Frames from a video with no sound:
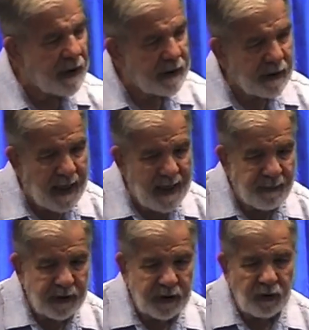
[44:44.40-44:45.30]
his
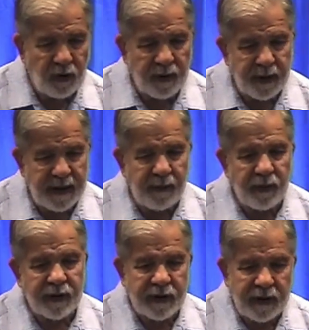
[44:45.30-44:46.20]
time is short, but he
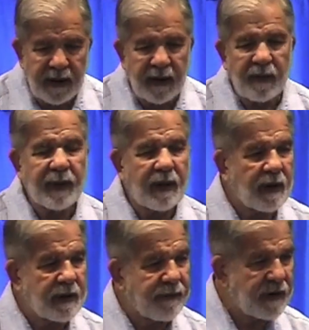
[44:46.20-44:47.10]
will still,
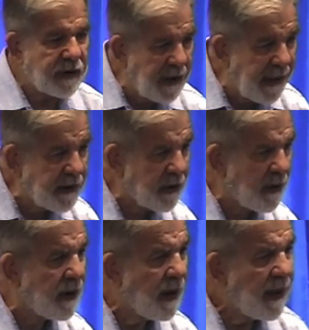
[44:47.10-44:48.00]
because of his
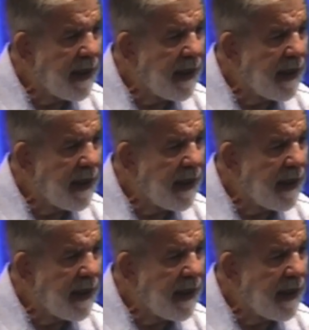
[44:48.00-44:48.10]
nature,